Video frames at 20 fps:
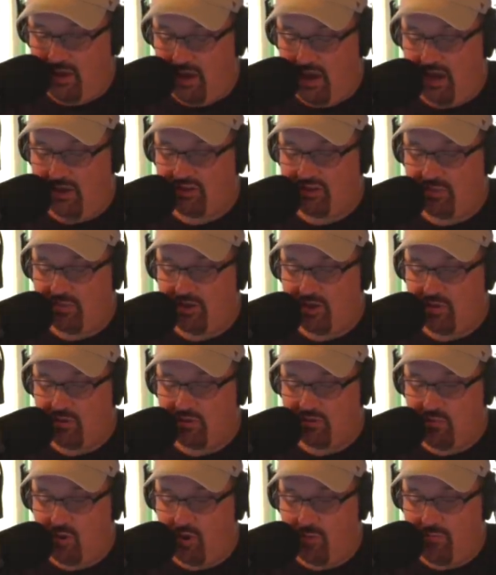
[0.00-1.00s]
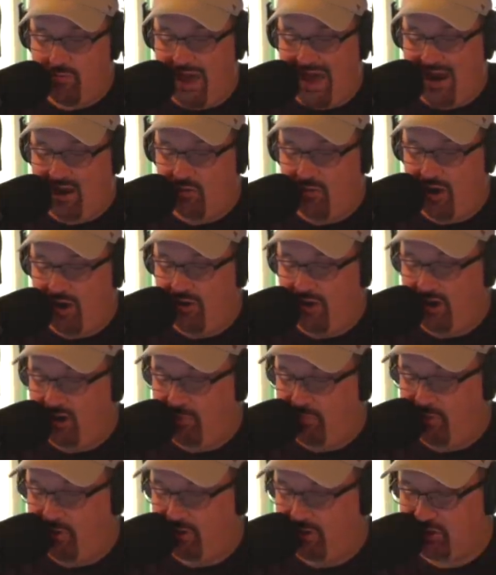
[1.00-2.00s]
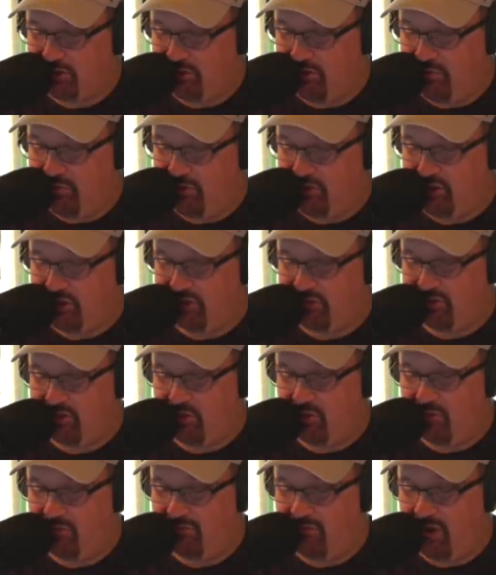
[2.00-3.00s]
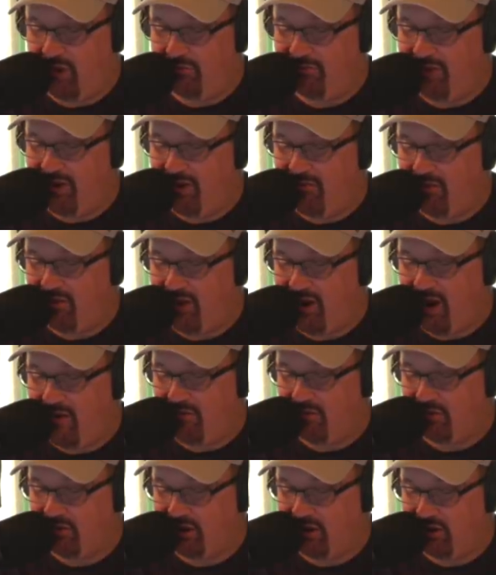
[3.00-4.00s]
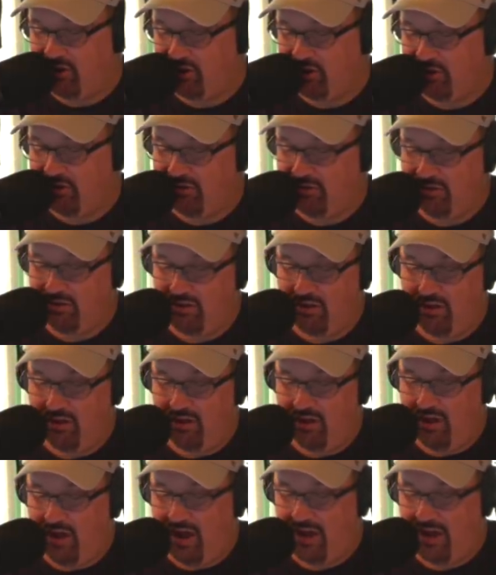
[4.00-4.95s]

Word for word: Uh, somebody who was more background I could push through, but she's too involved in every conversation. Tell me about it.